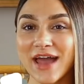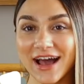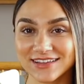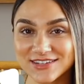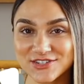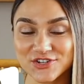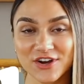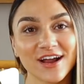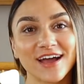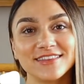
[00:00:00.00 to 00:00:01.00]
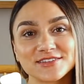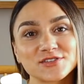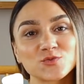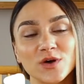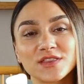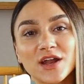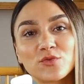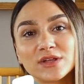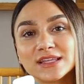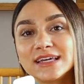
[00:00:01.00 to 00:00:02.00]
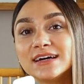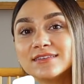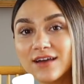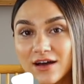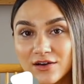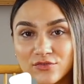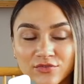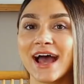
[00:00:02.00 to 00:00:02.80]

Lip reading: Alastor, and this is one that I really love.